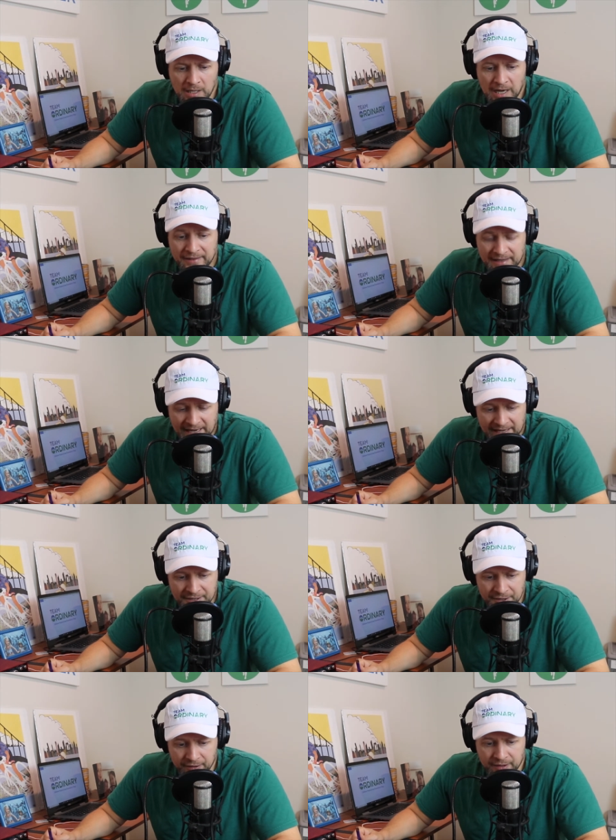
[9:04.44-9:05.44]
And then he got
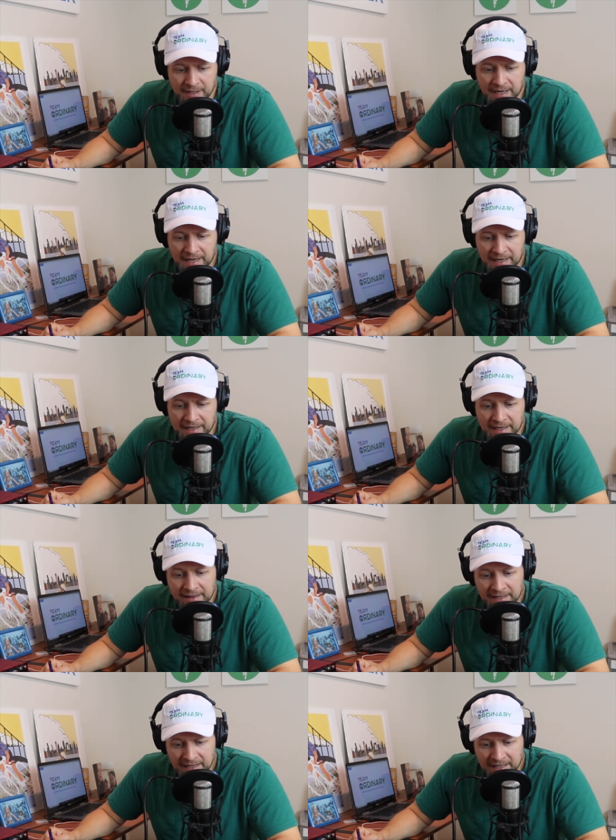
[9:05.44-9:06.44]
injured, and I
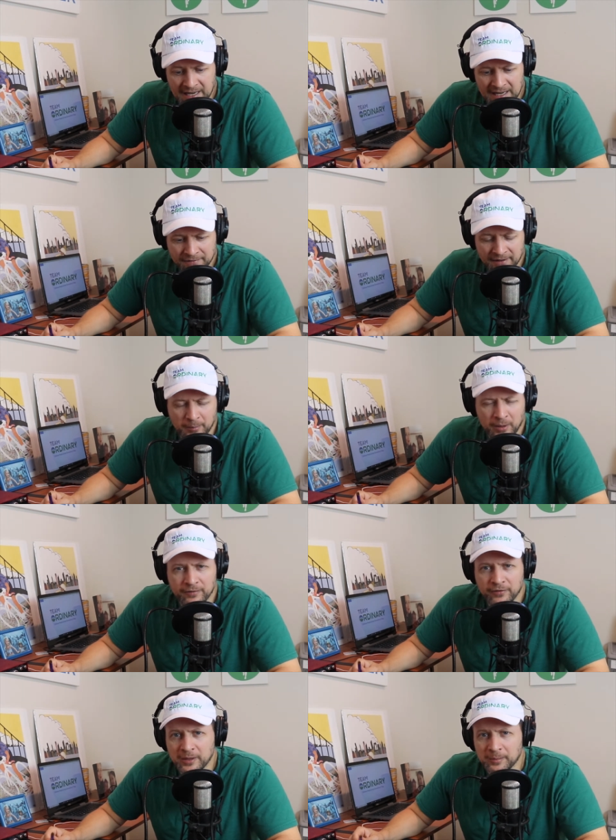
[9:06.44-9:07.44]
think it kind of fell
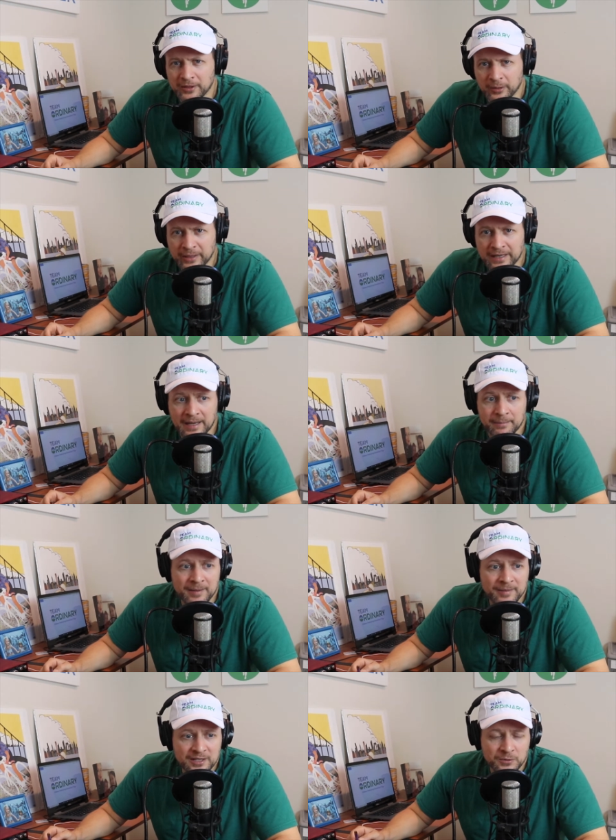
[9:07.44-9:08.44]
apart for him a little bit, and
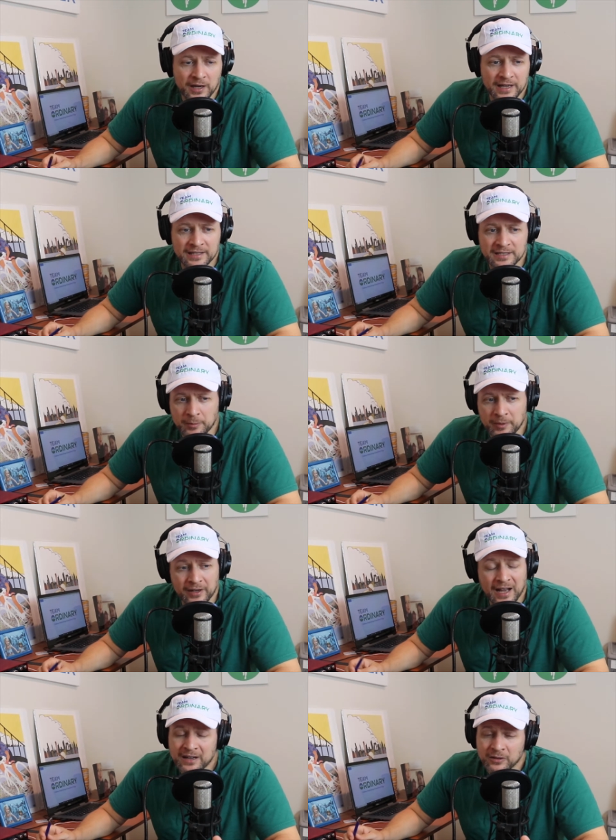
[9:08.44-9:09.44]
maybe that's why he
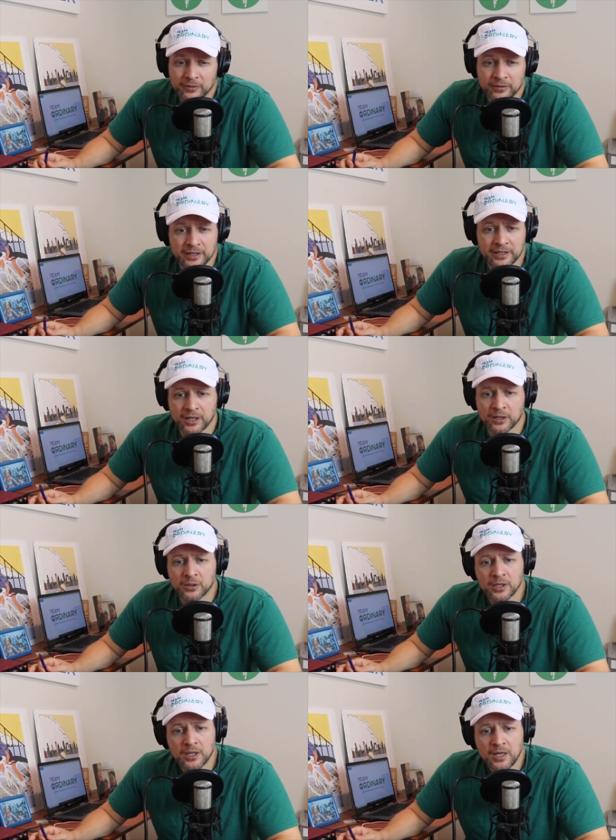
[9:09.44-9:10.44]
disappeared. I don't really
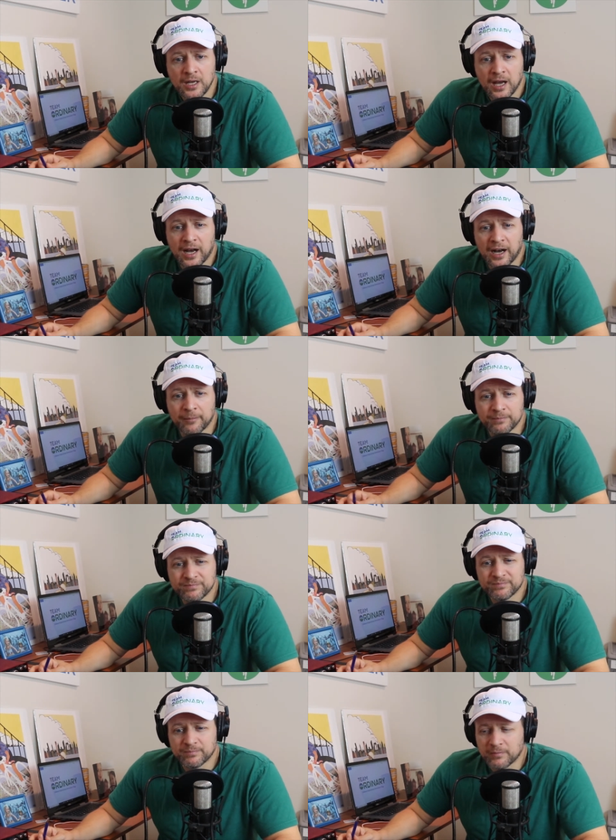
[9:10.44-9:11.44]
know. I
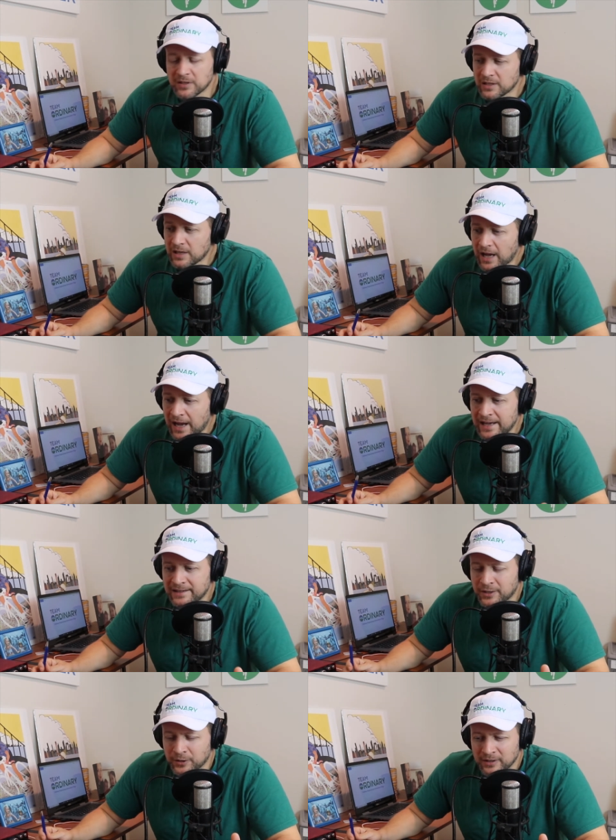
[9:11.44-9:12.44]

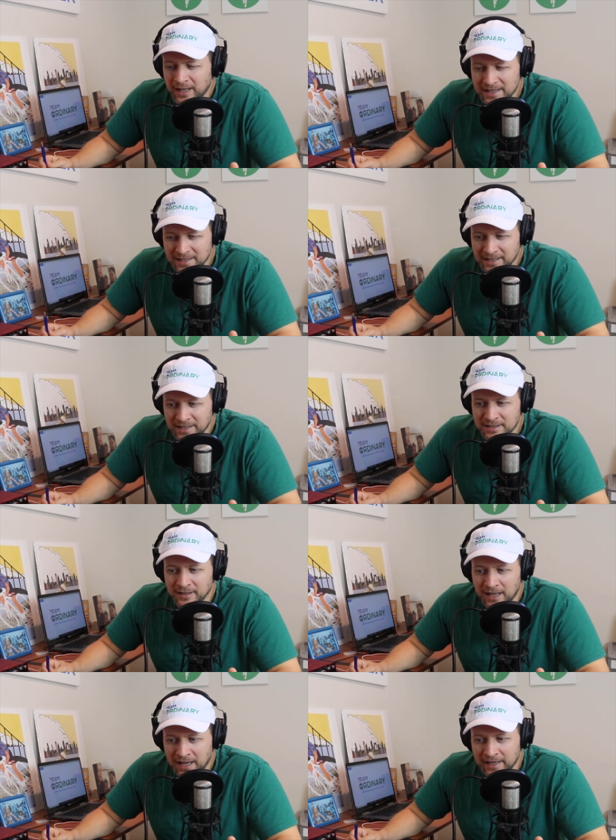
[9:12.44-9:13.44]
internalize things a
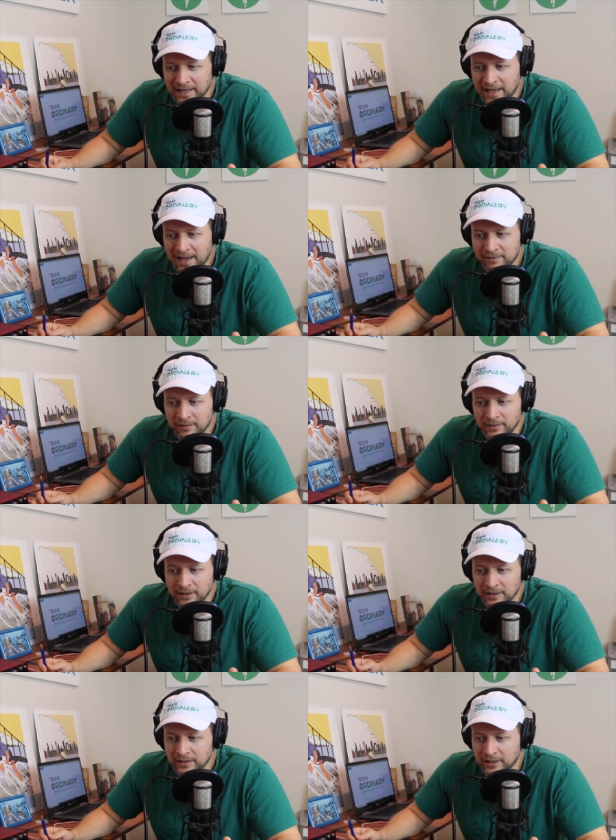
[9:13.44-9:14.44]
lot, and I have
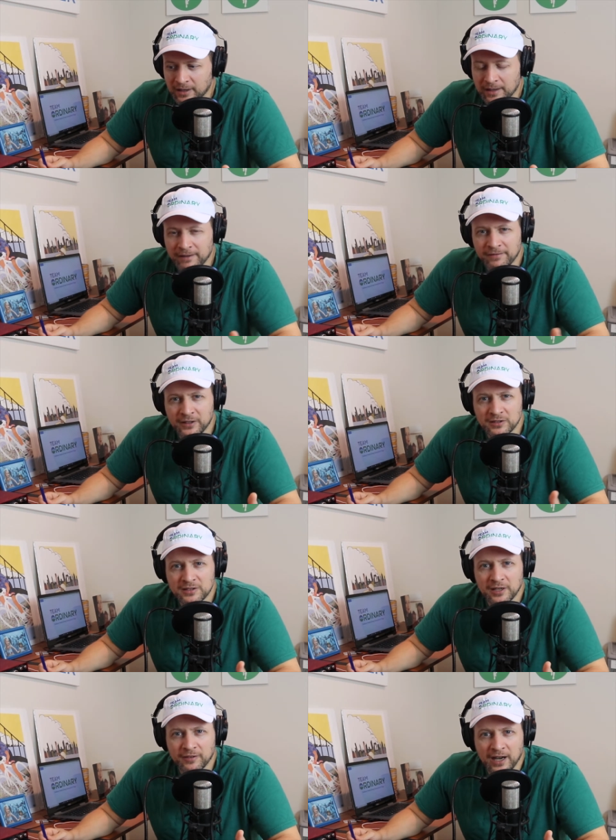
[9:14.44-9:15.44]
I feel
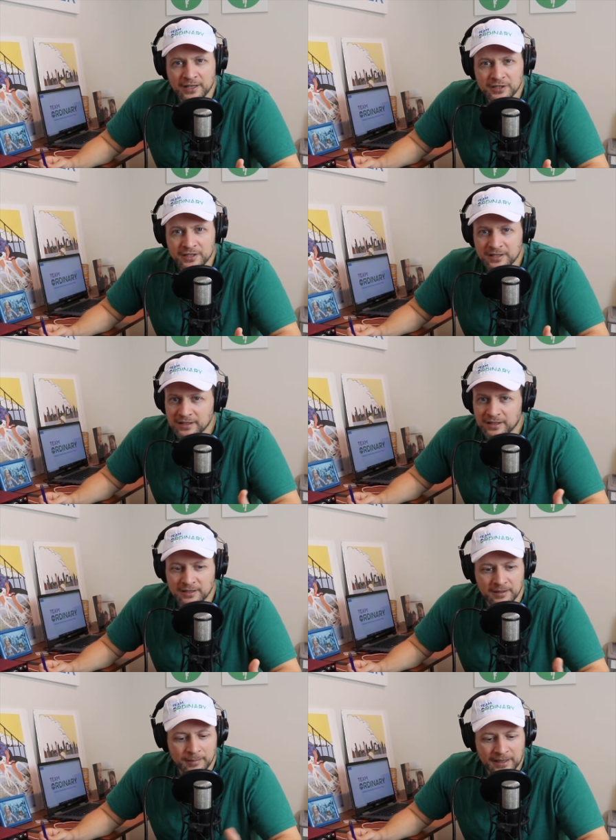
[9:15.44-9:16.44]
self-conscious
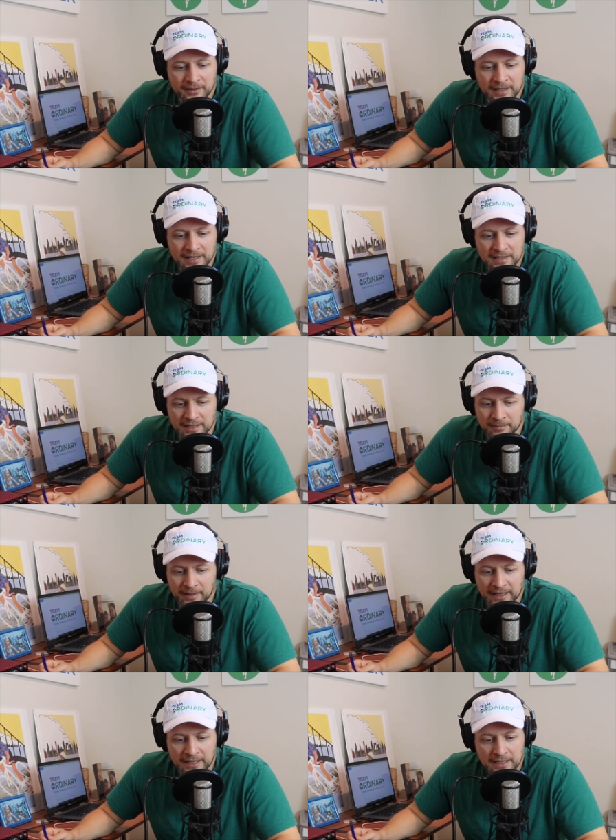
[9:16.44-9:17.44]
about things, and I'm
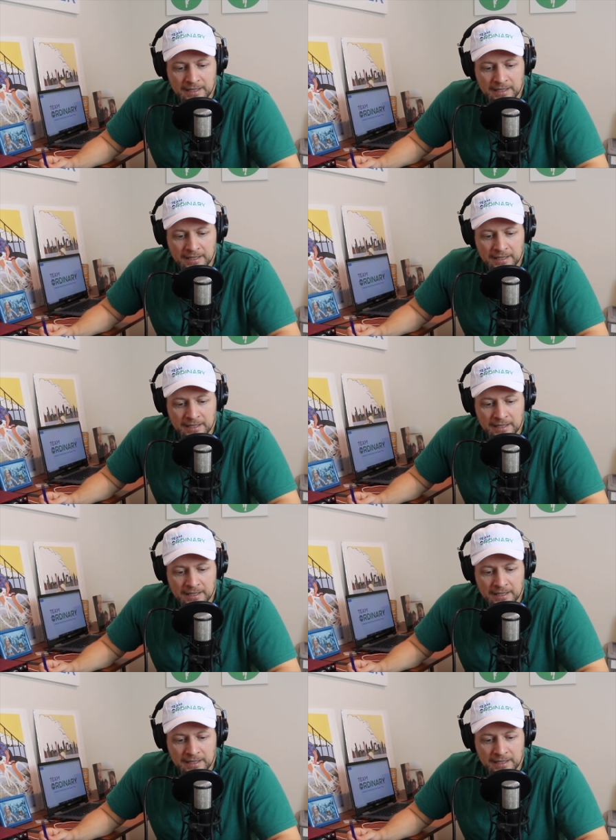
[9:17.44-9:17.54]
like,